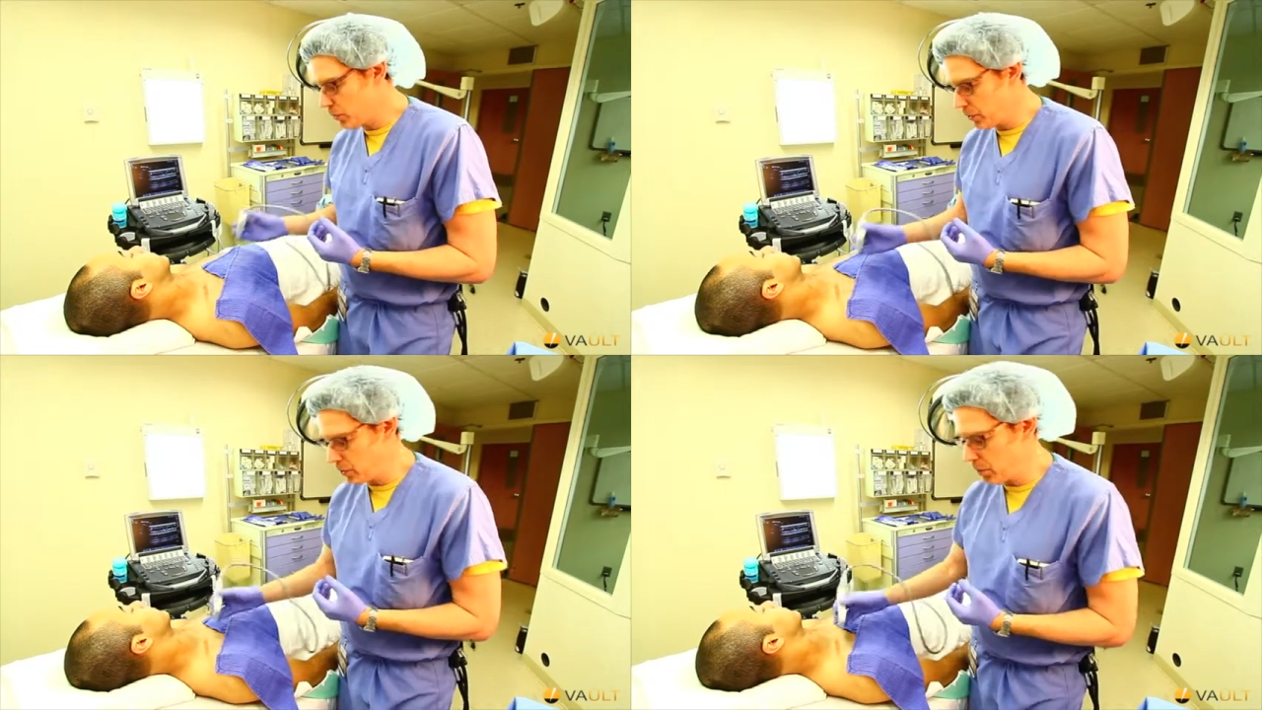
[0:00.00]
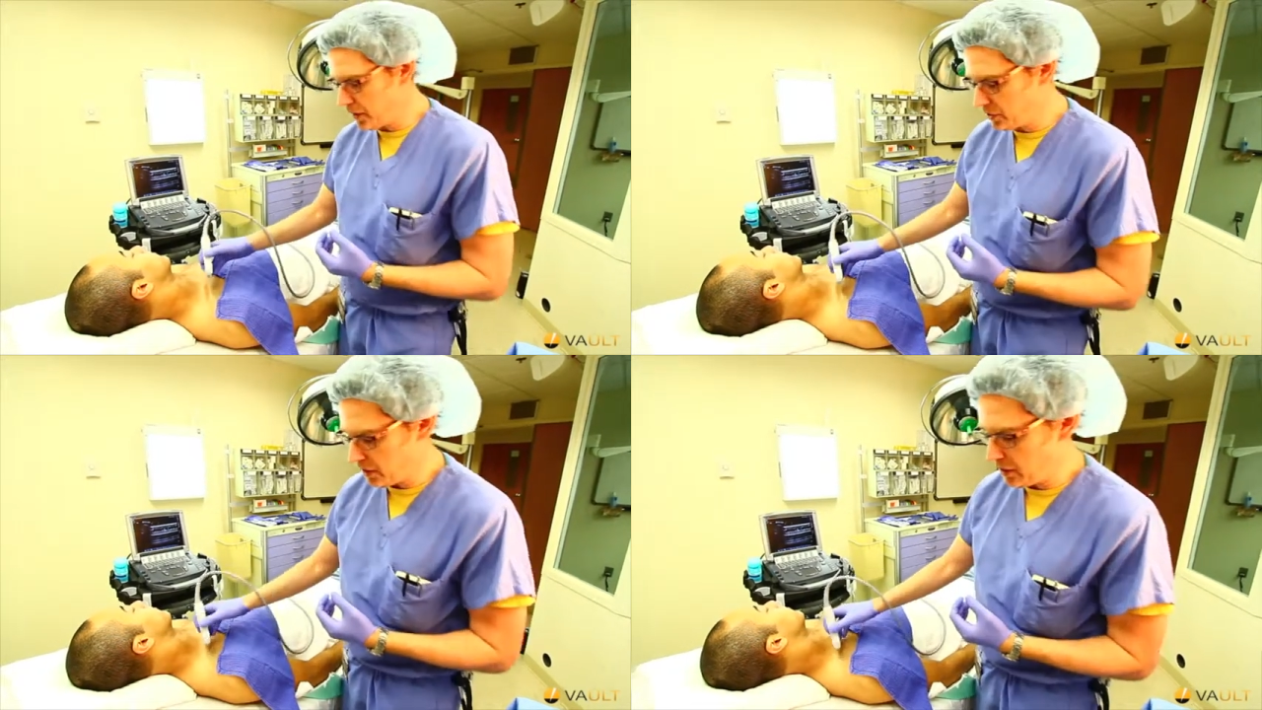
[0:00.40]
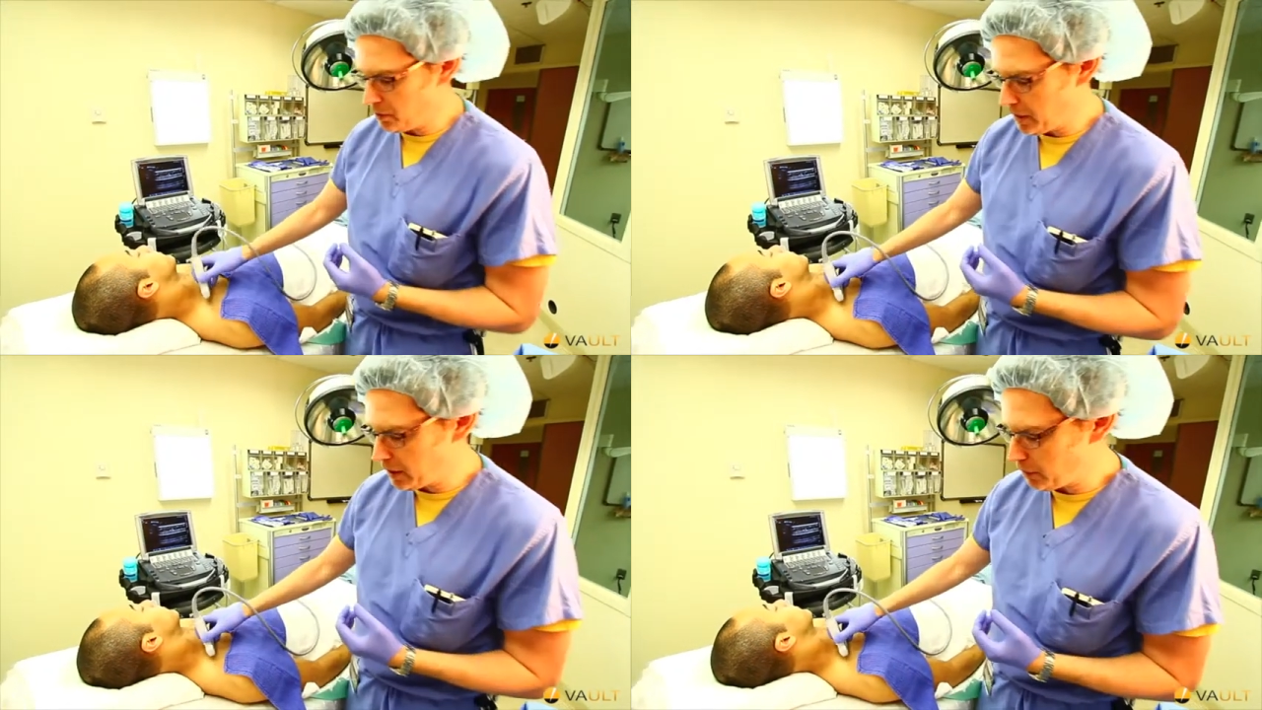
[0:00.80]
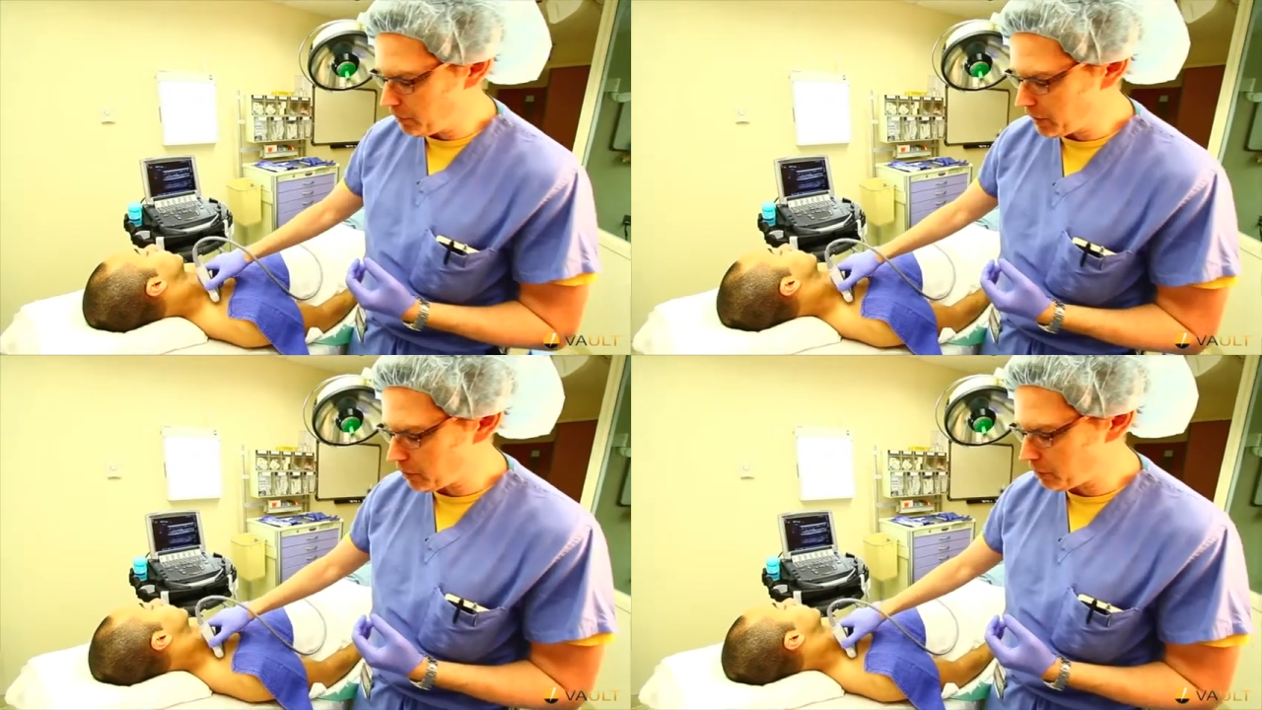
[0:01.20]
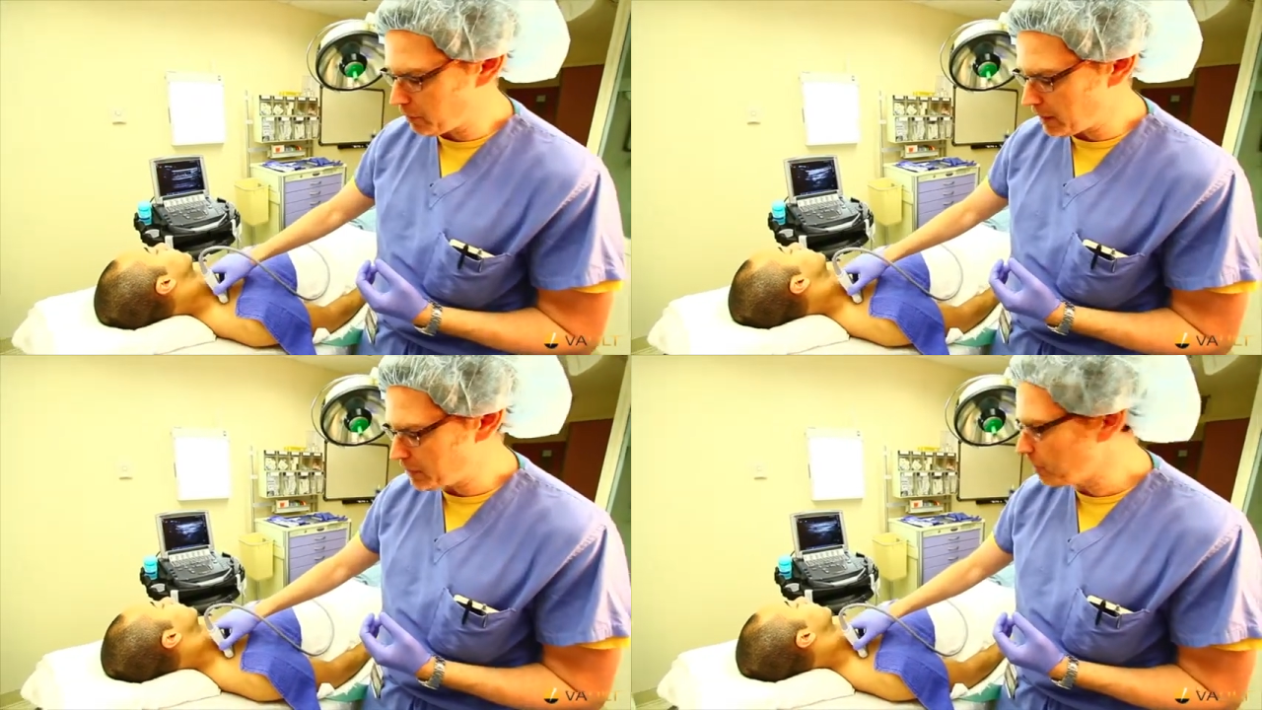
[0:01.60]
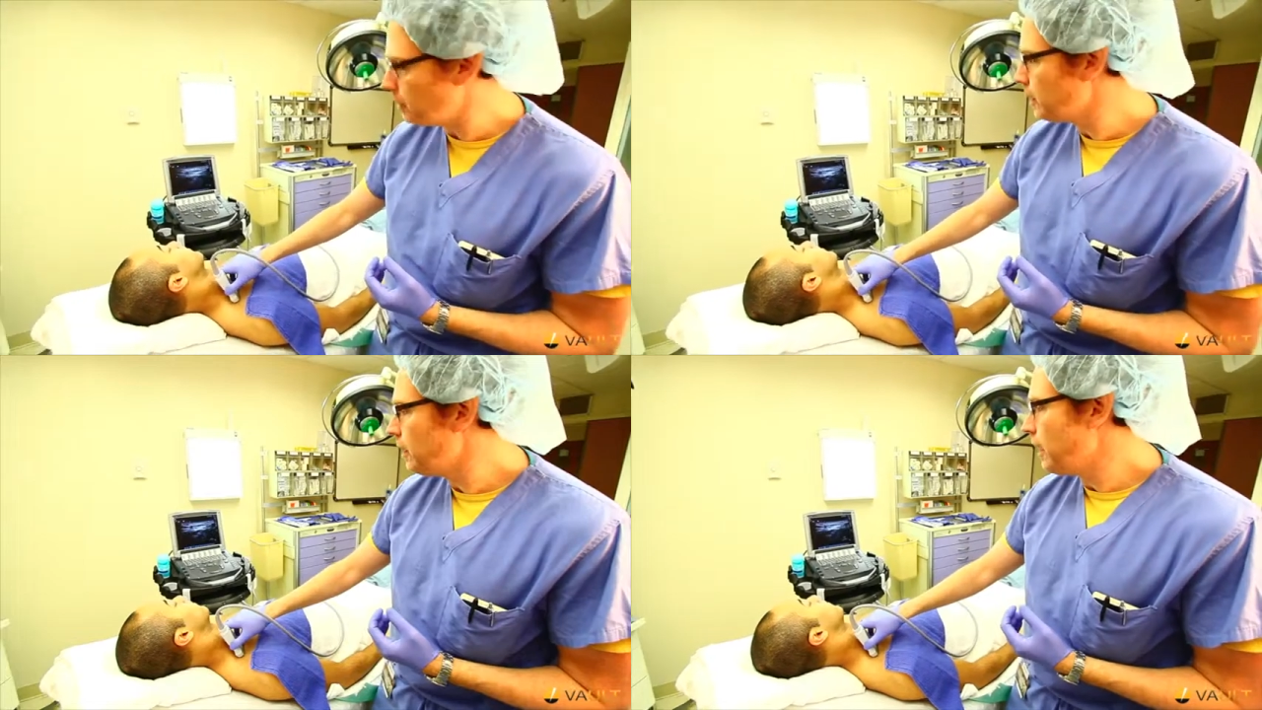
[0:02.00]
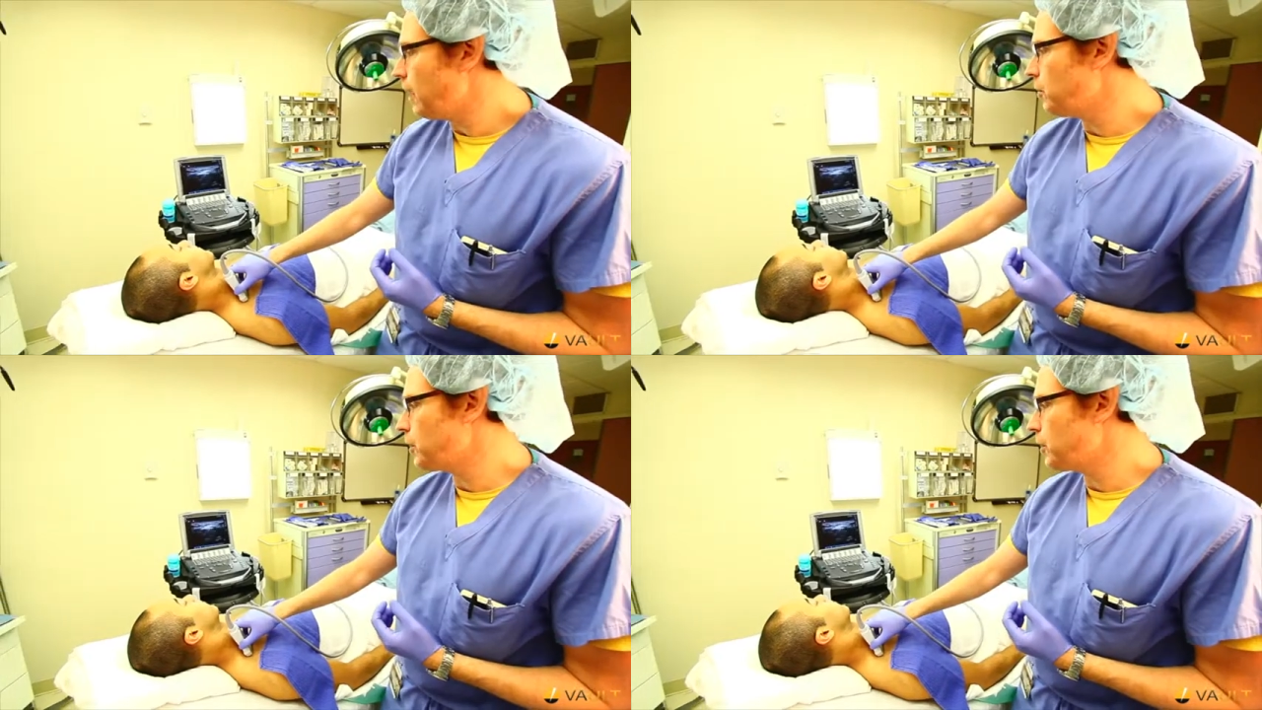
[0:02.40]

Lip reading: we're going to place it in the midclavicular fossa, and